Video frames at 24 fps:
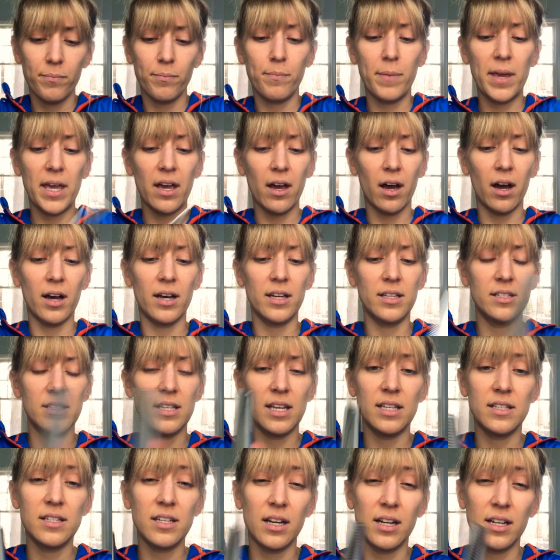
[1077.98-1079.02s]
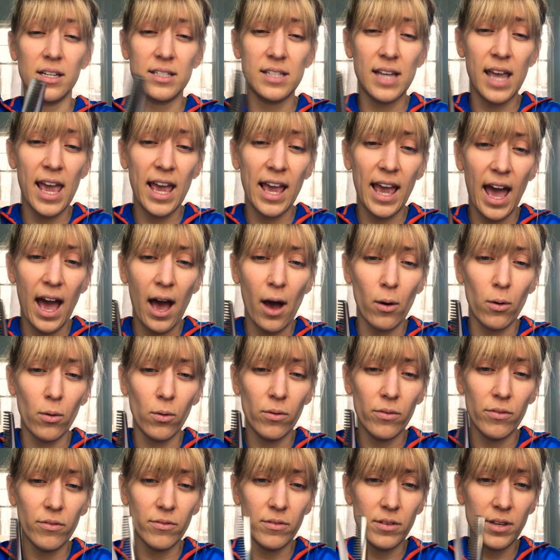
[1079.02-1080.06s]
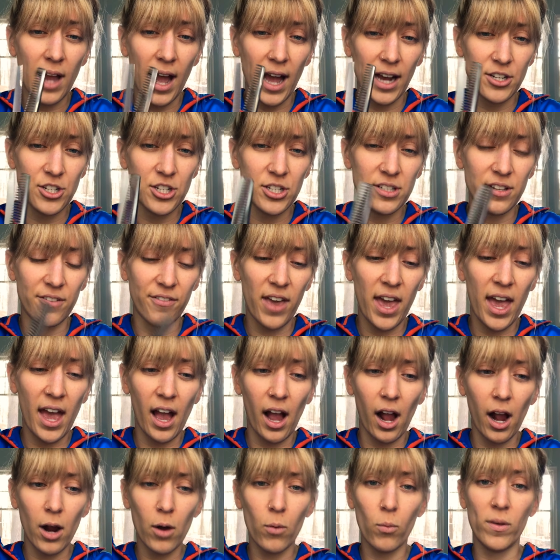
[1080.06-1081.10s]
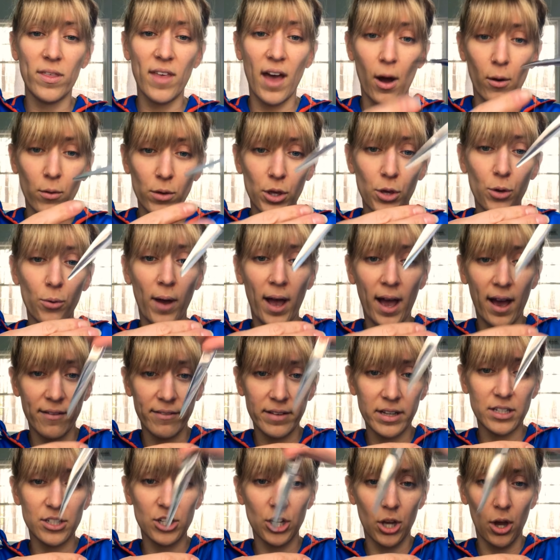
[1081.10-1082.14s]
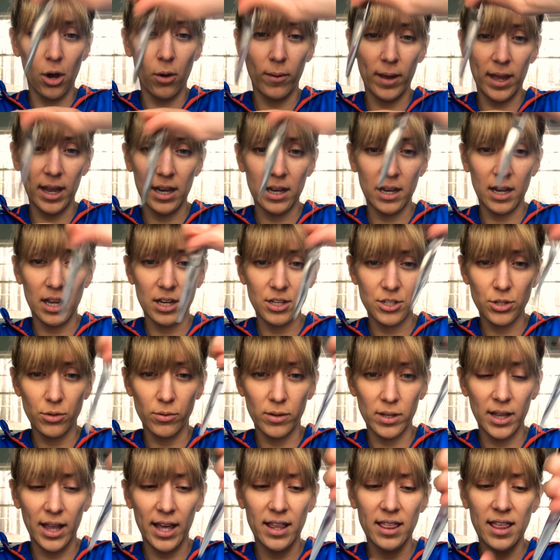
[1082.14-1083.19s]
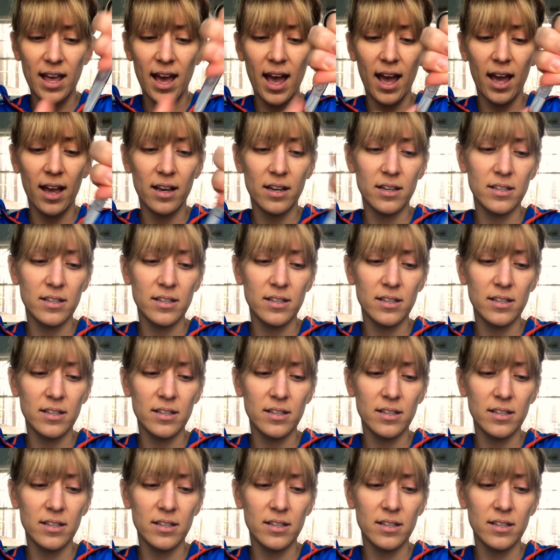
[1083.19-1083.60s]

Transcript: because it's gonna take out notches of hair without you having to go in and do it like that.